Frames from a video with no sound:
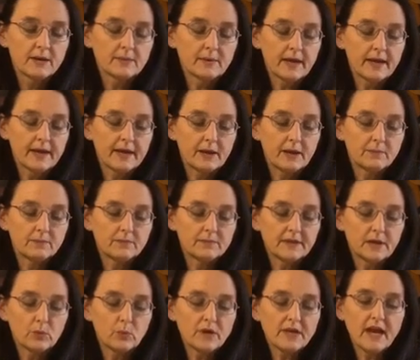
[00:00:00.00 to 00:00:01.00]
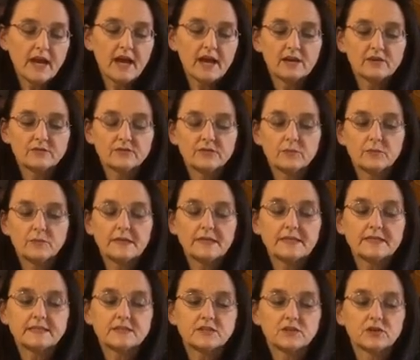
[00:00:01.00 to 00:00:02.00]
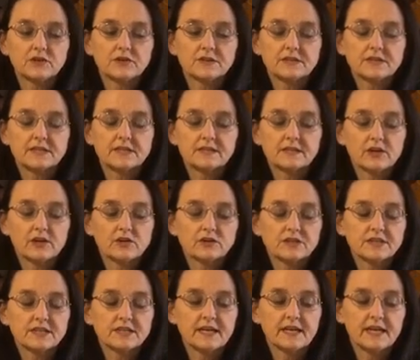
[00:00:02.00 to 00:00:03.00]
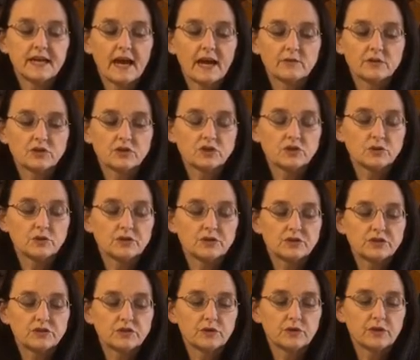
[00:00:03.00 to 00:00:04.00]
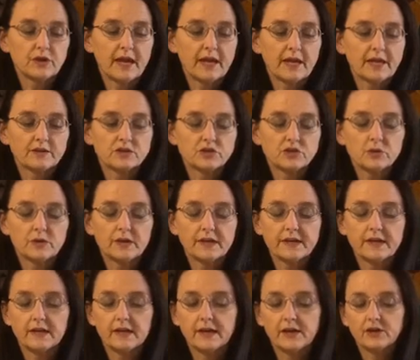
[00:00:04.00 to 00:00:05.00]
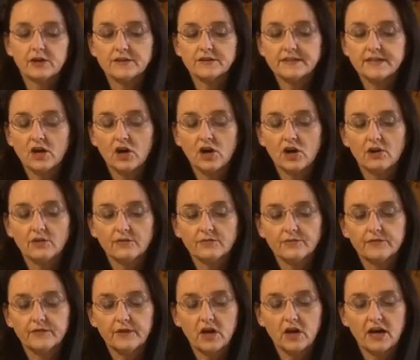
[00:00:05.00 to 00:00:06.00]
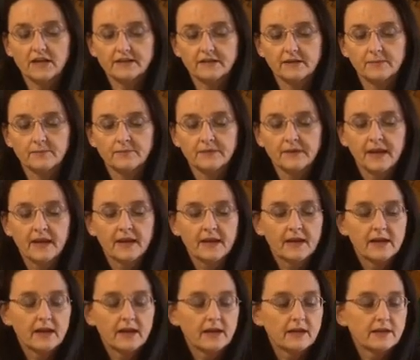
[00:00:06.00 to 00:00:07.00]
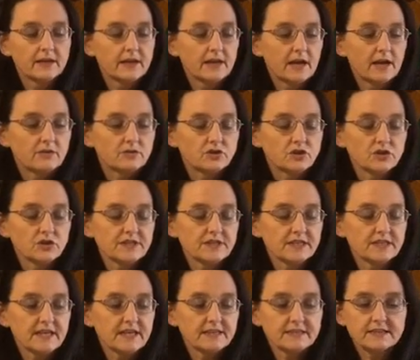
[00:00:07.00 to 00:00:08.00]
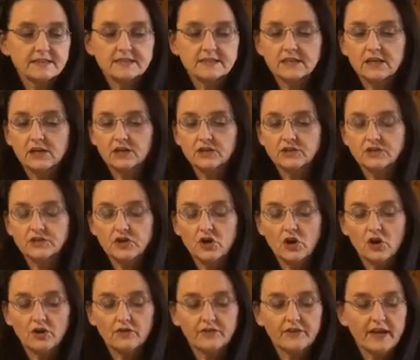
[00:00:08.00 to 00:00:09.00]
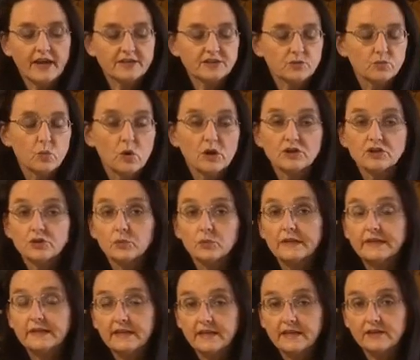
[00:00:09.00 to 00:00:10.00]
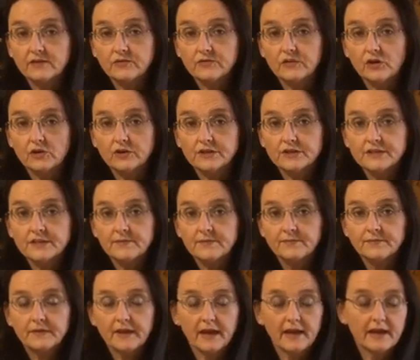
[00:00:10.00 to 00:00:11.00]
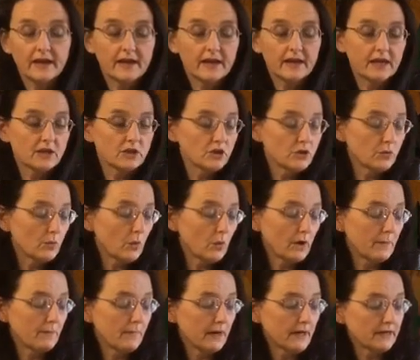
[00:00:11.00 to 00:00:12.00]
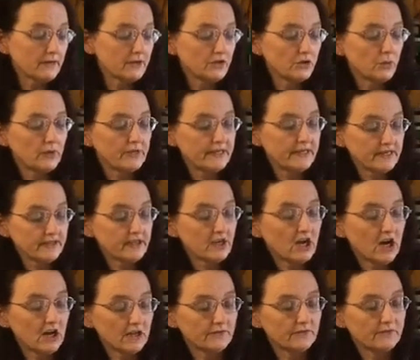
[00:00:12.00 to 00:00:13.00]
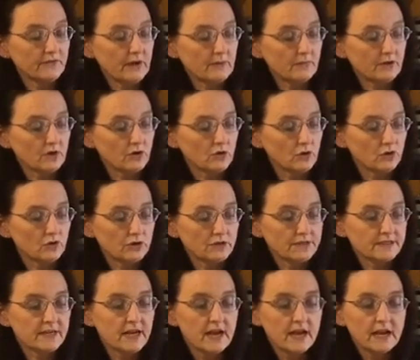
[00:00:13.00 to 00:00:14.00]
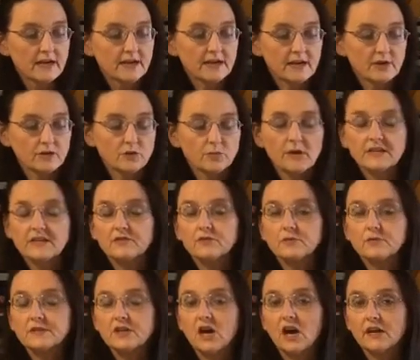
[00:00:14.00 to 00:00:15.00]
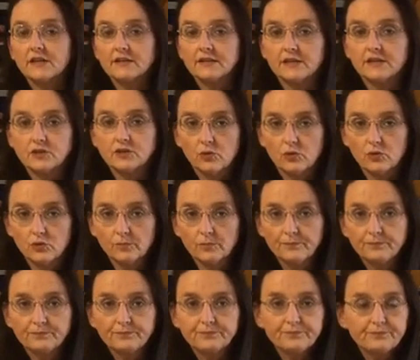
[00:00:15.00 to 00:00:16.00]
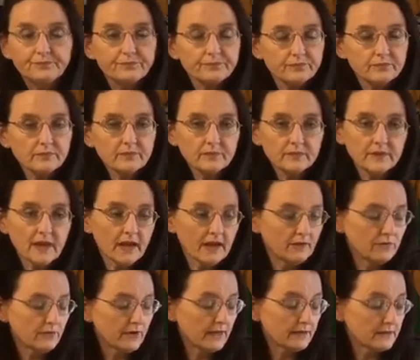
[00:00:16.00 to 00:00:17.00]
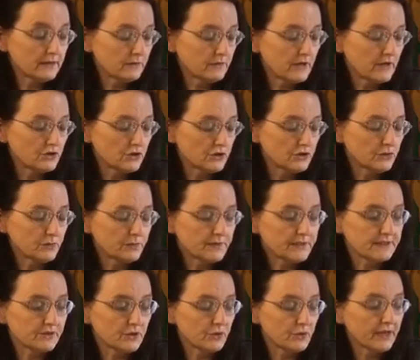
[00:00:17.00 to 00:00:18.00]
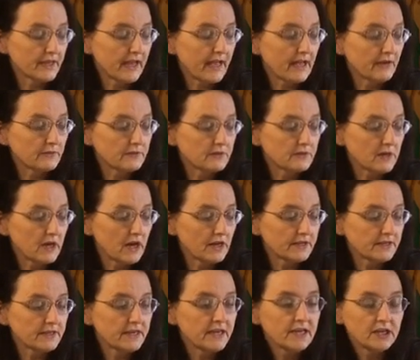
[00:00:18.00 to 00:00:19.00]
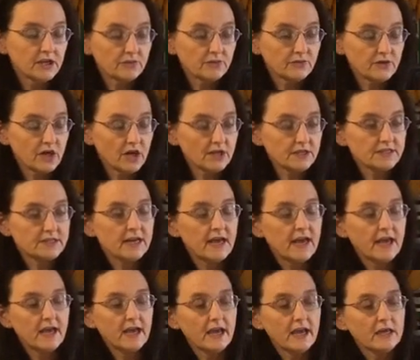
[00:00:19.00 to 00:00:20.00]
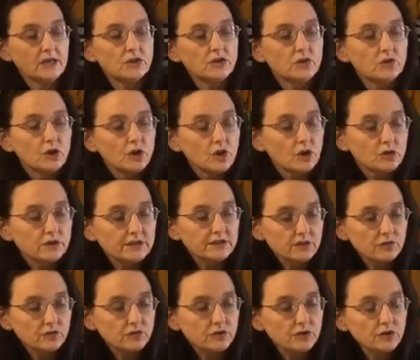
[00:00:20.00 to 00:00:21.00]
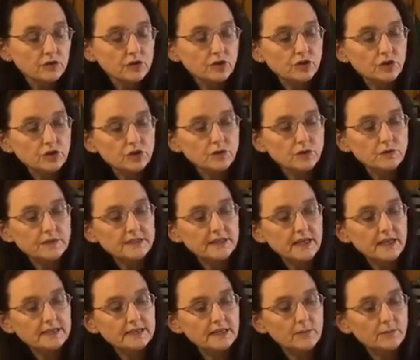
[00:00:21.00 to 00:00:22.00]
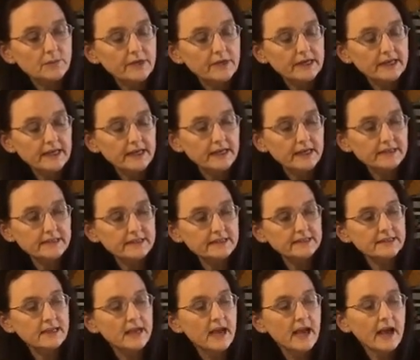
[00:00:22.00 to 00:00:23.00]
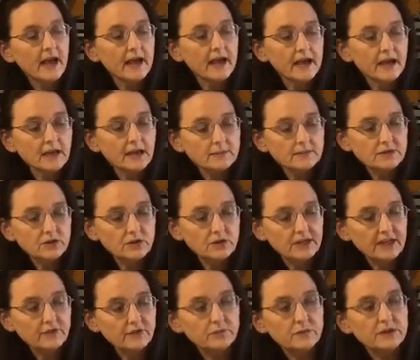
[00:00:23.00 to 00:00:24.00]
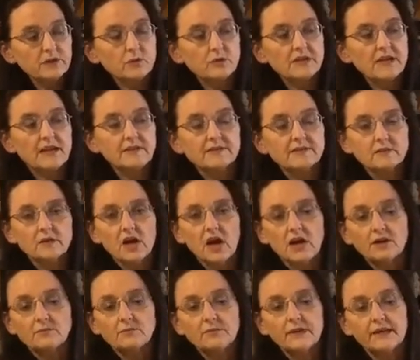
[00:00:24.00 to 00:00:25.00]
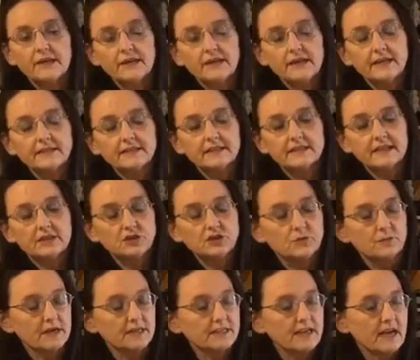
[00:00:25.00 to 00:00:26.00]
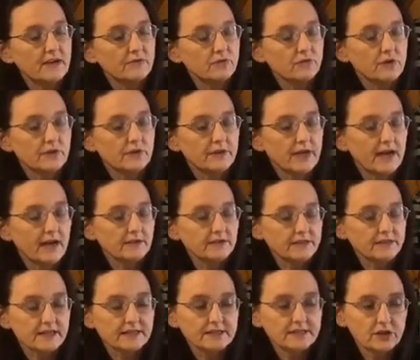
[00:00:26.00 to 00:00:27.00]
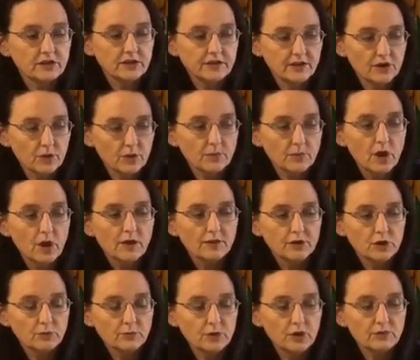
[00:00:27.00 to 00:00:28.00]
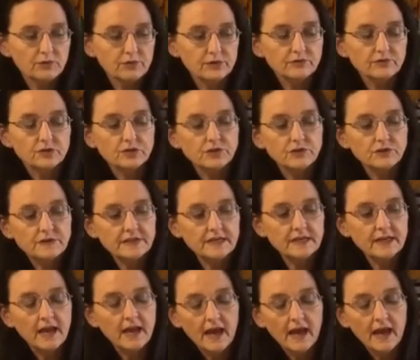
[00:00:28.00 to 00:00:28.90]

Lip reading: Now we have the pleats done there today on the two little layers of cotton. Now just to get started on that and what you will need for it, you will need the cotton fabric, of course. Now you might have a bit of cotton at home, or that you do a bit of sewing, you have some cotton. If not, you can use some pillowcases. Certainly everybody would have some cotton pillowcases that you might have around the house, and certainly they're perfect for using.